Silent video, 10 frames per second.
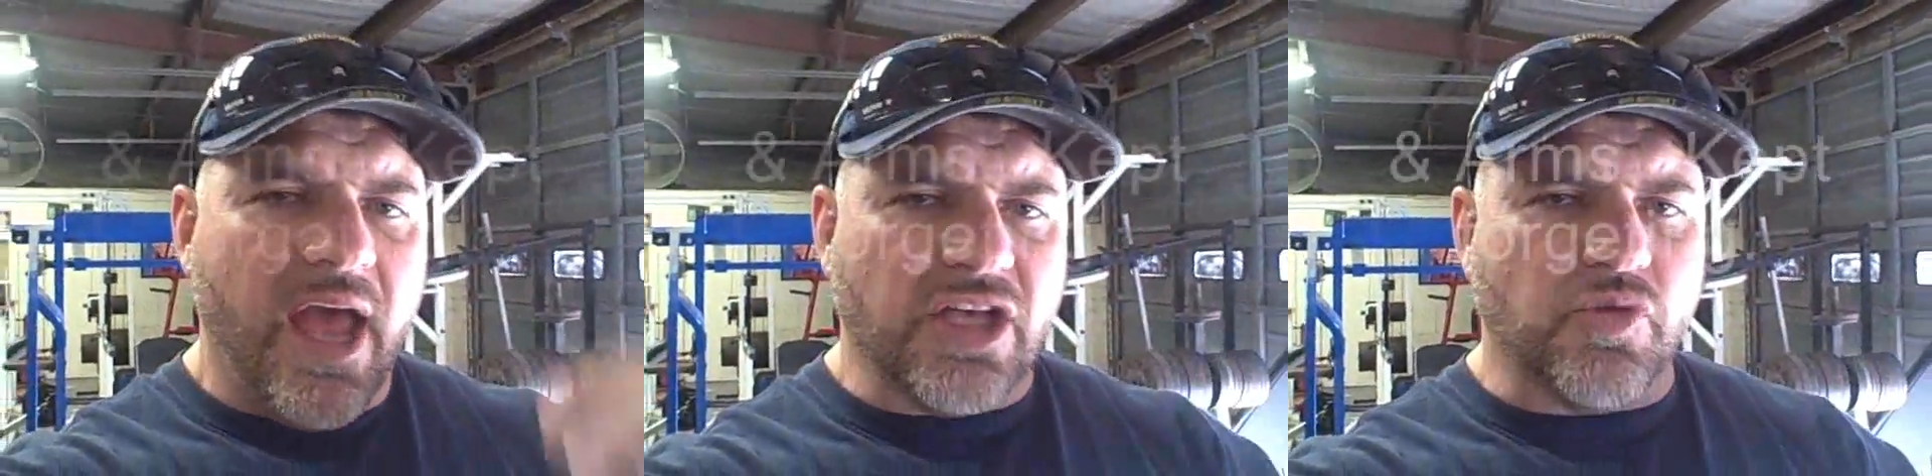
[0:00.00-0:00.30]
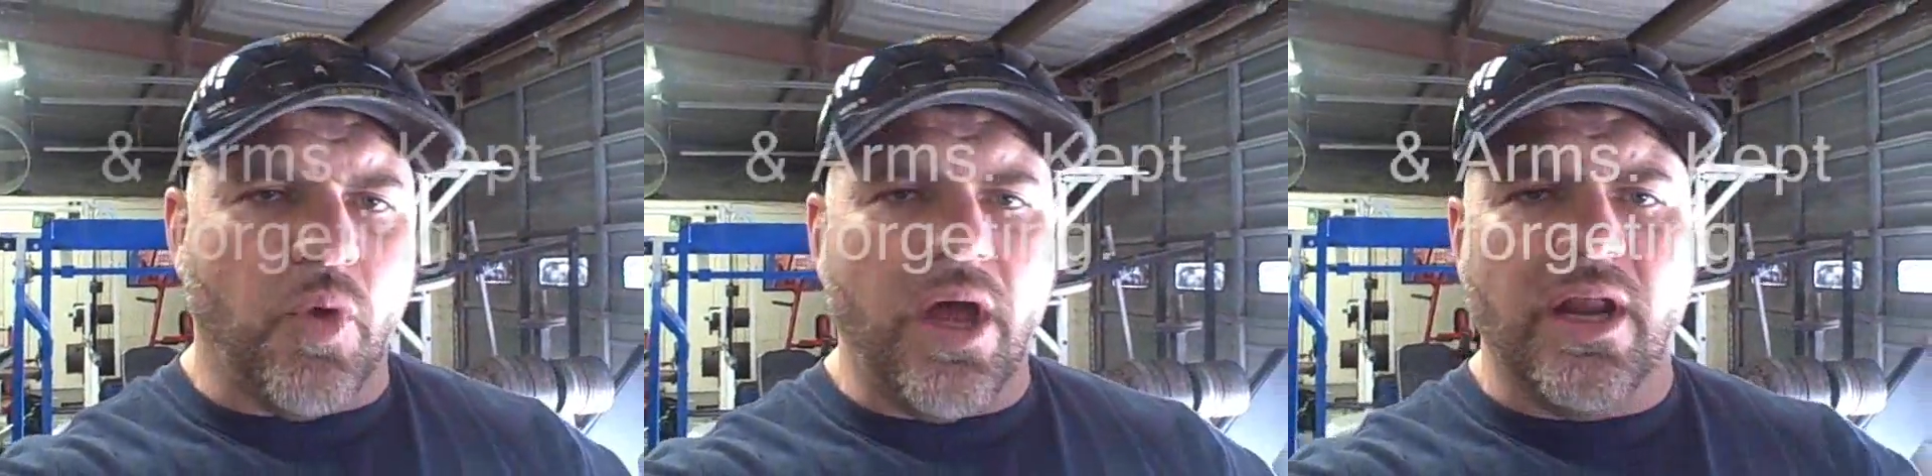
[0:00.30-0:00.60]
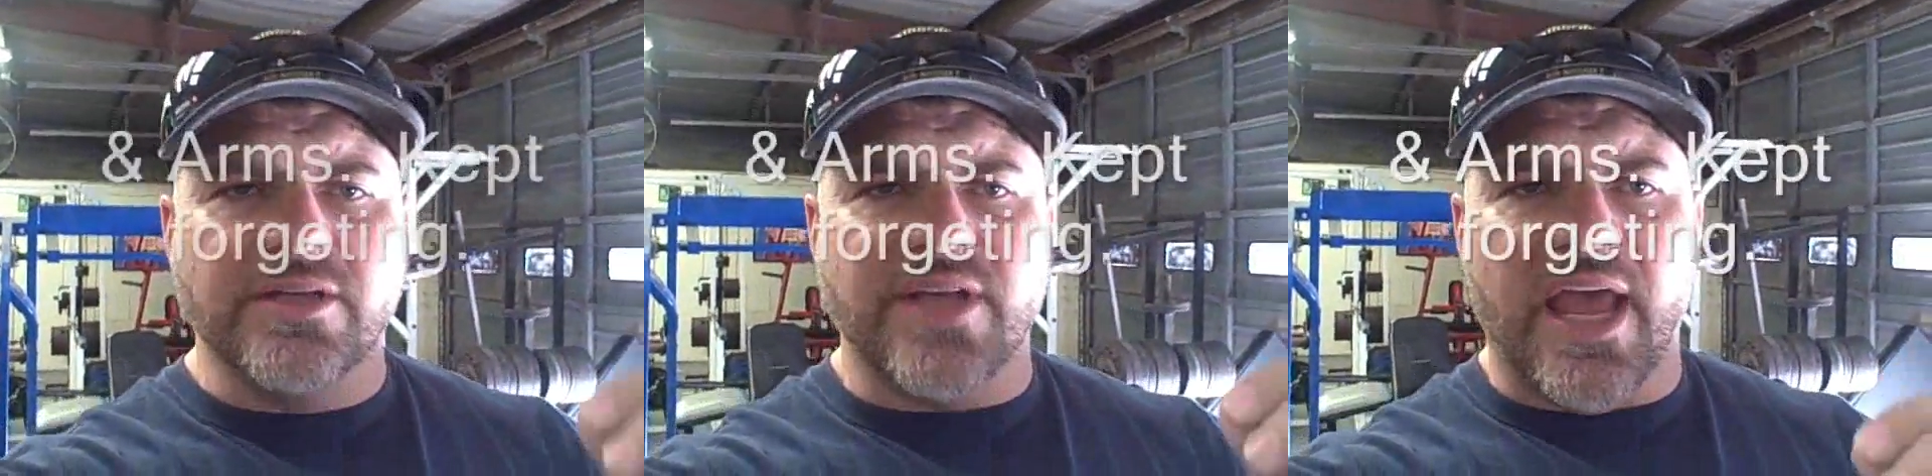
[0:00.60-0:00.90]
as
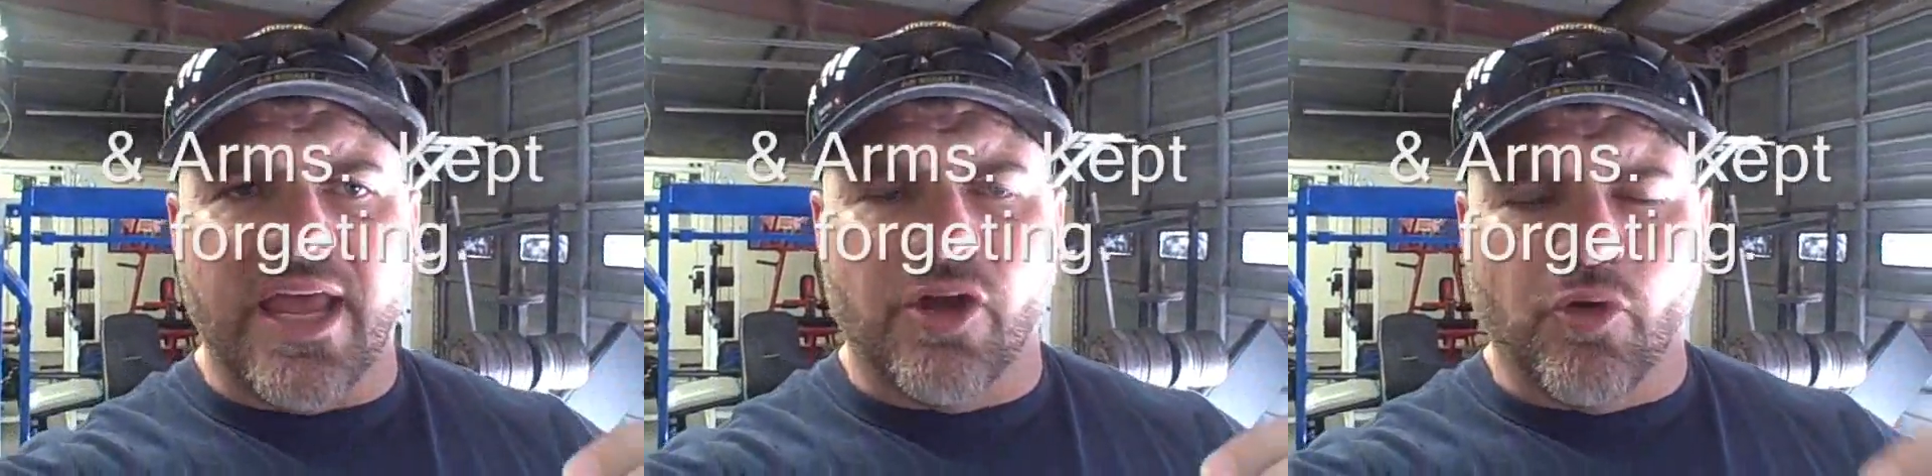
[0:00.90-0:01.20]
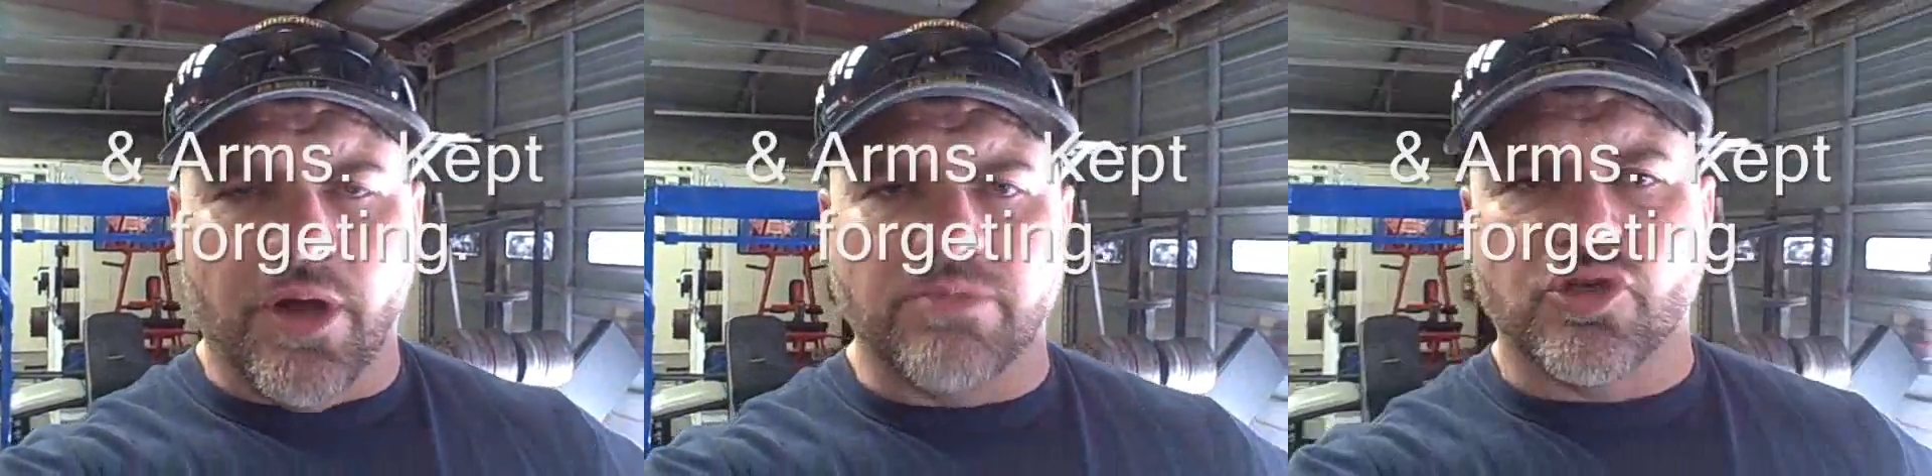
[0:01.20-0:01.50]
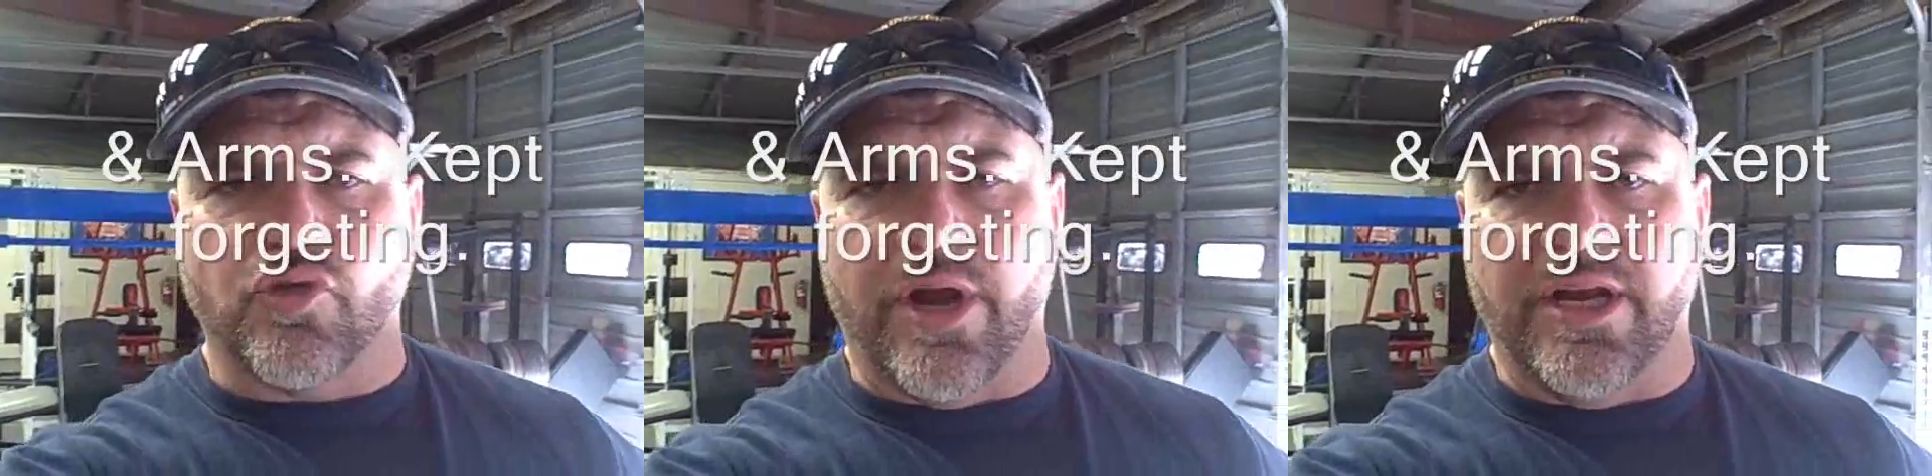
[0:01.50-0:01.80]
well as a
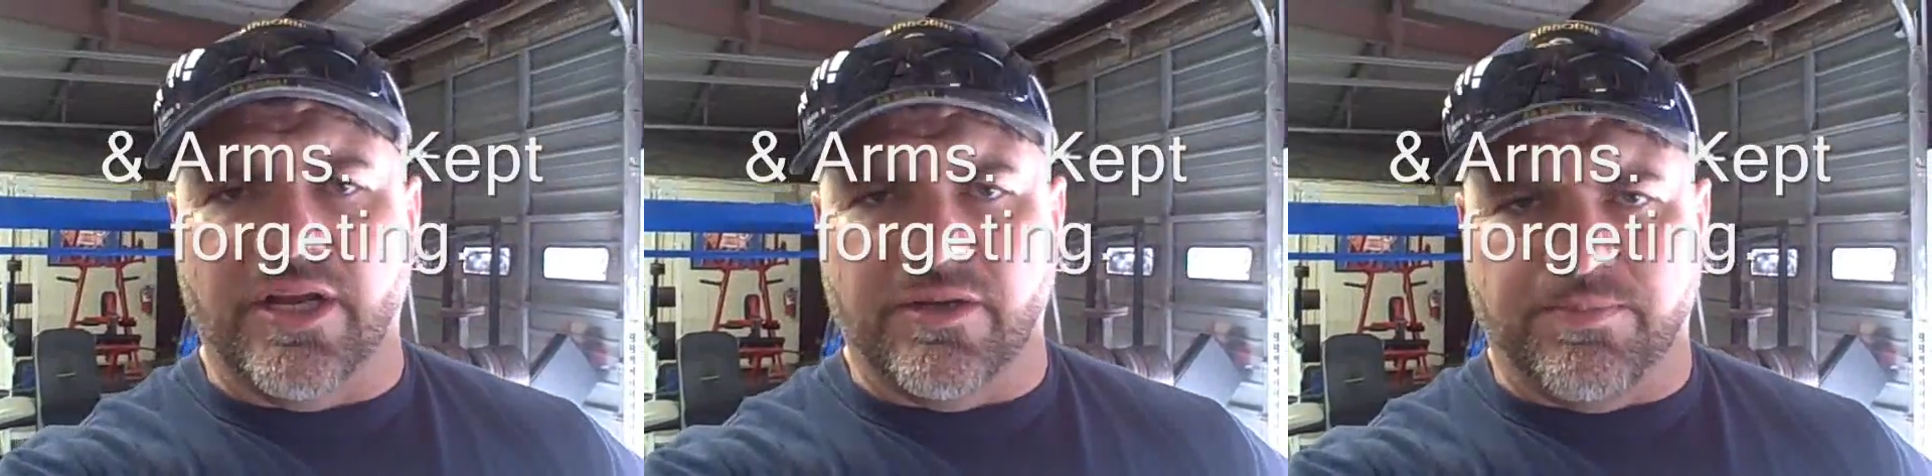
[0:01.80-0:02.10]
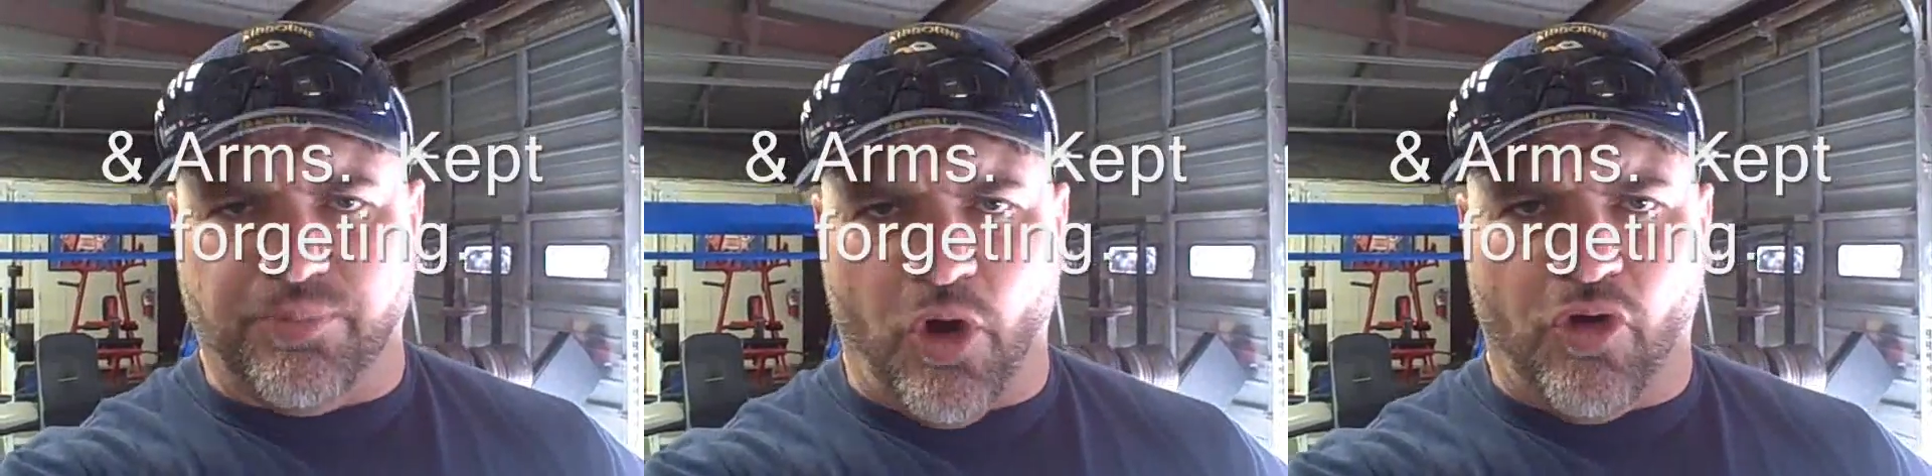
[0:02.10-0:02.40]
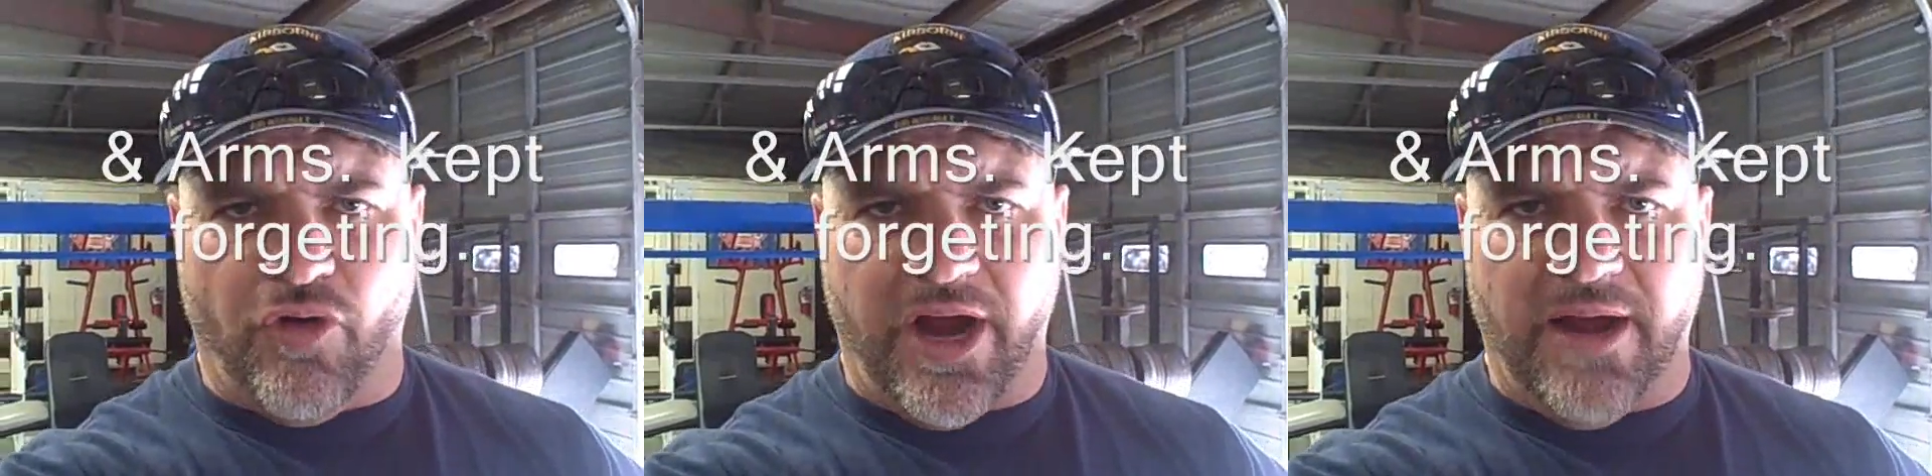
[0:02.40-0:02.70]
grip training
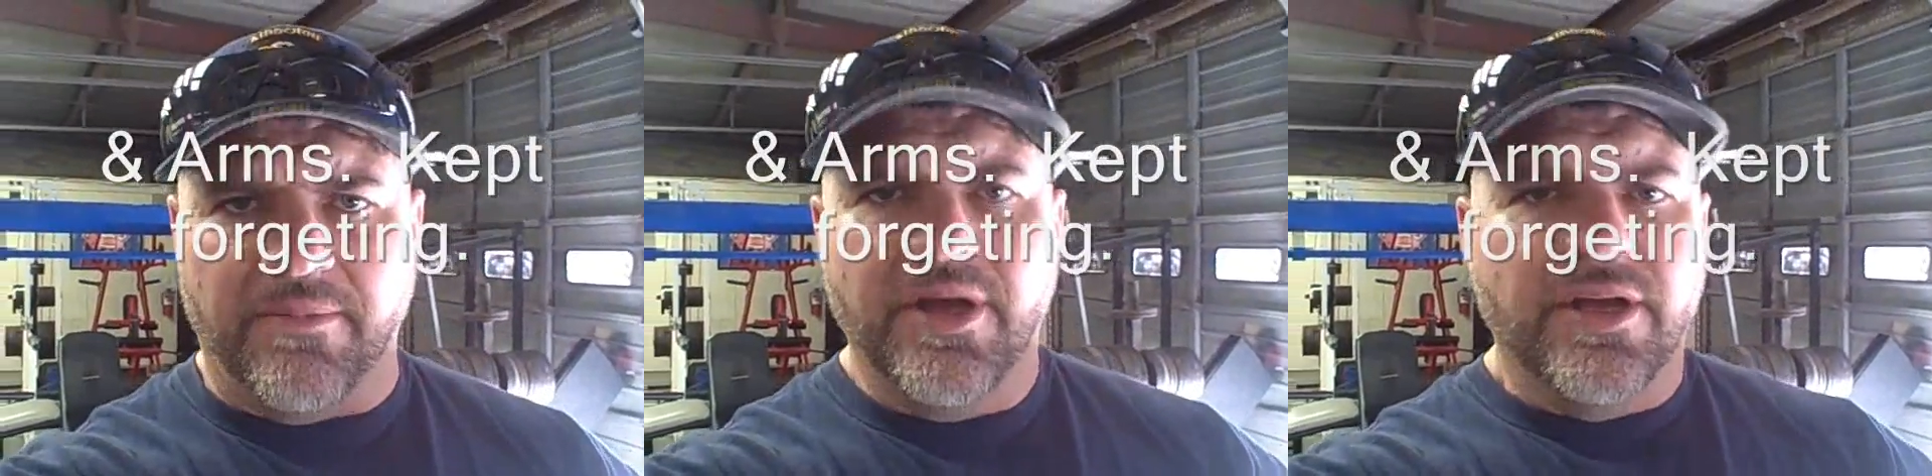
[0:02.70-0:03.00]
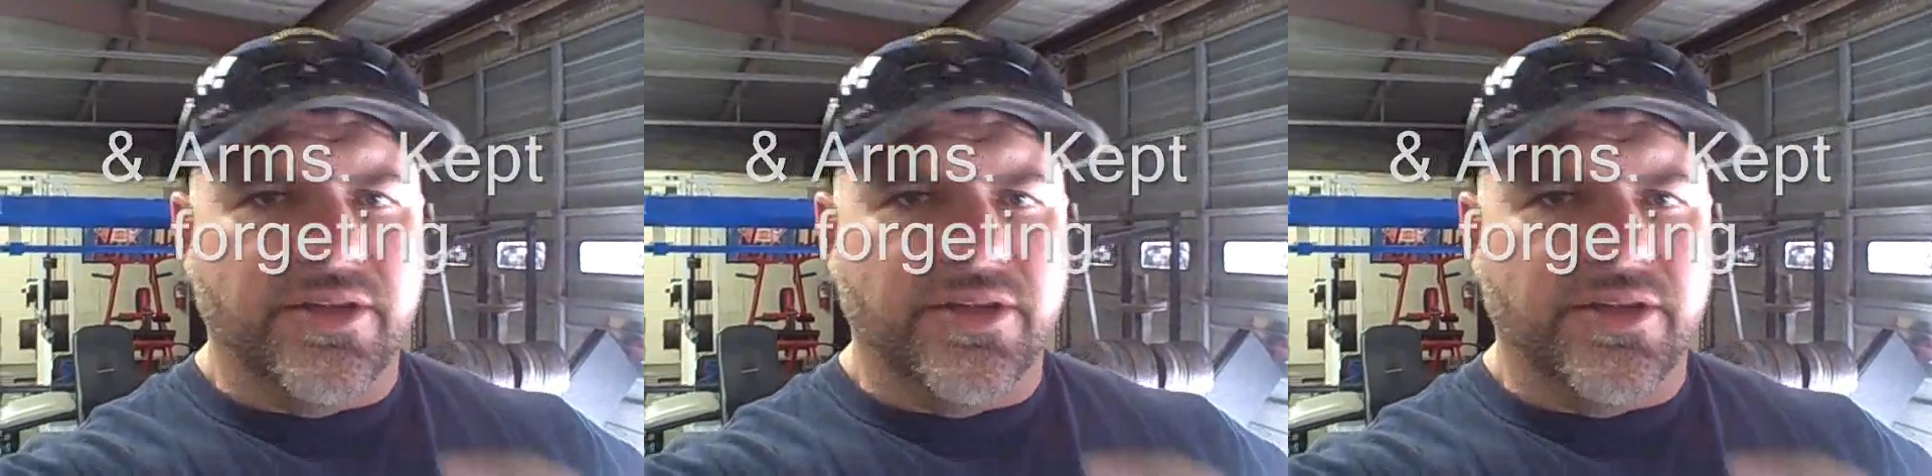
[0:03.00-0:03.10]
program